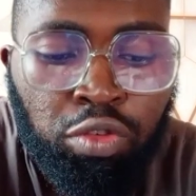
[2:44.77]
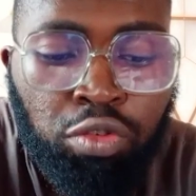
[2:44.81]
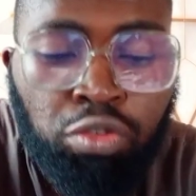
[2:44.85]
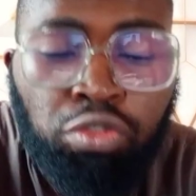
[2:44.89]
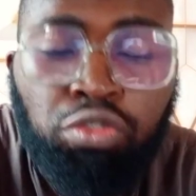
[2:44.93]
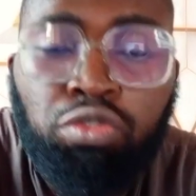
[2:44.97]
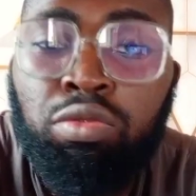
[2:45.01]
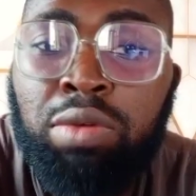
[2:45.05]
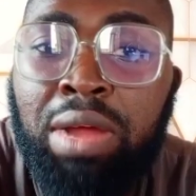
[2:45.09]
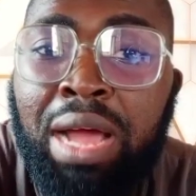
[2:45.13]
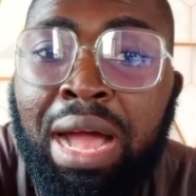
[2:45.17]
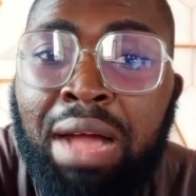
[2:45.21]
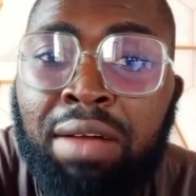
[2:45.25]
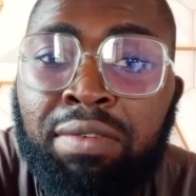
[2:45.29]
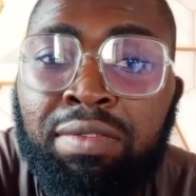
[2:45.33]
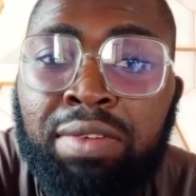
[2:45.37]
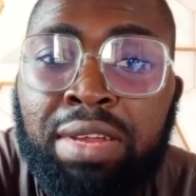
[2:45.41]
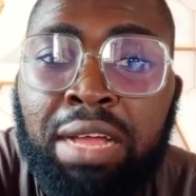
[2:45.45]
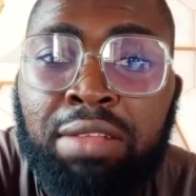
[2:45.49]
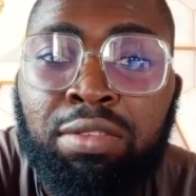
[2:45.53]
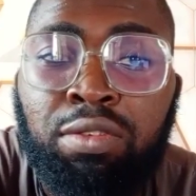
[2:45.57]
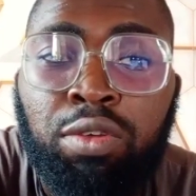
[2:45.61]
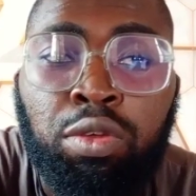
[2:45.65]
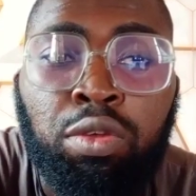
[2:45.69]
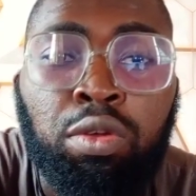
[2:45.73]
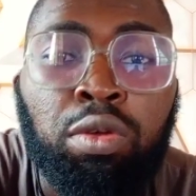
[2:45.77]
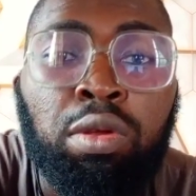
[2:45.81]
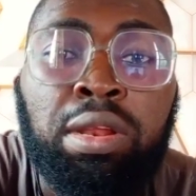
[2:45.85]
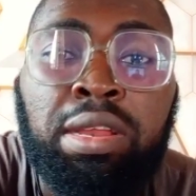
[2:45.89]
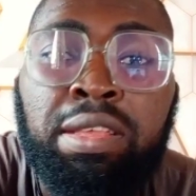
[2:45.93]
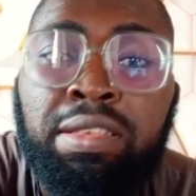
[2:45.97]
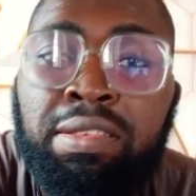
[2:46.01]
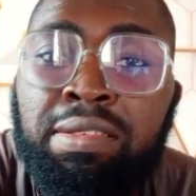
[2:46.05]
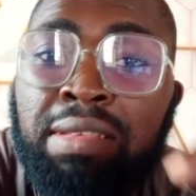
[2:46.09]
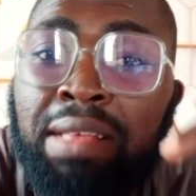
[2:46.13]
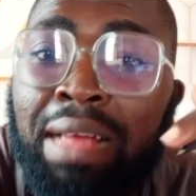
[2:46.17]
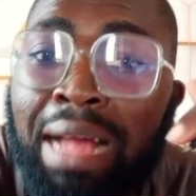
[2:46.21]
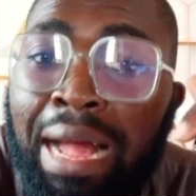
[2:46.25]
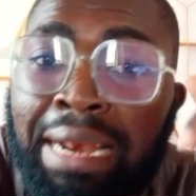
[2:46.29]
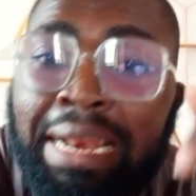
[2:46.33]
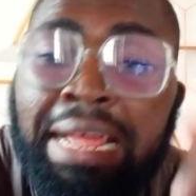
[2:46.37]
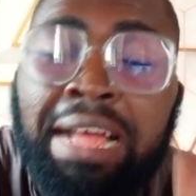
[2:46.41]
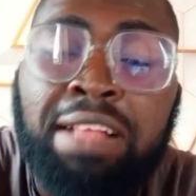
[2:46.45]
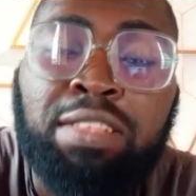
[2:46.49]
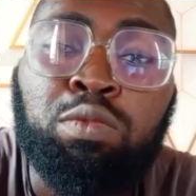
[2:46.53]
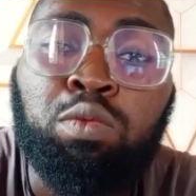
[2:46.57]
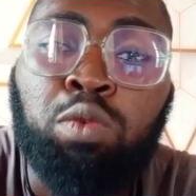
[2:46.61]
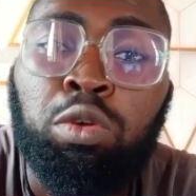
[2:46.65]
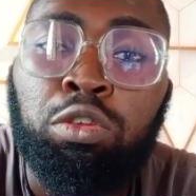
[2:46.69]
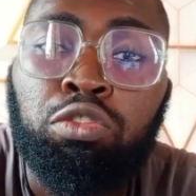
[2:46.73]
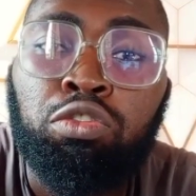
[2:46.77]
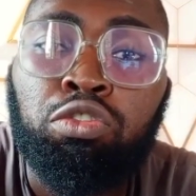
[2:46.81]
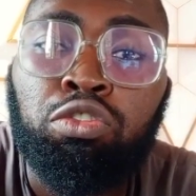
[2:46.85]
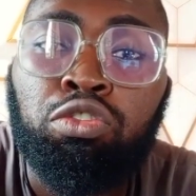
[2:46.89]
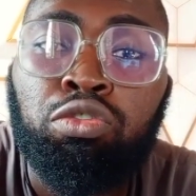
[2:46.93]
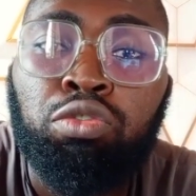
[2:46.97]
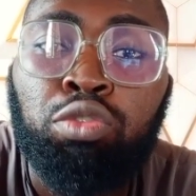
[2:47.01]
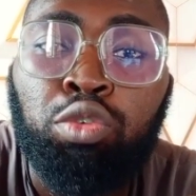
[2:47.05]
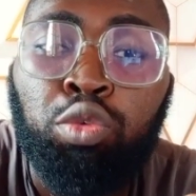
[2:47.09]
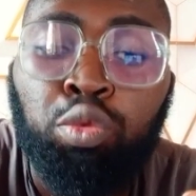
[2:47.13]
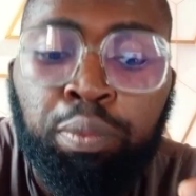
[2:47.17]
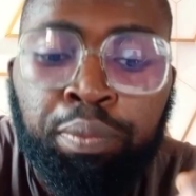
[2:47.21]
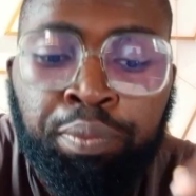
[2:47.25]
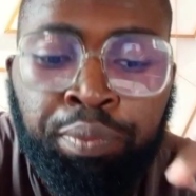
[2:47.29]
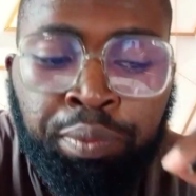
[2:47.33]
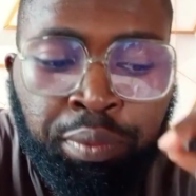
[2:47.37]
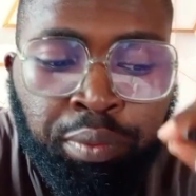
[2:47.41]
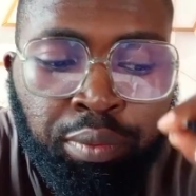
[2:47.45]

You should have that on your list, and that's what you should do.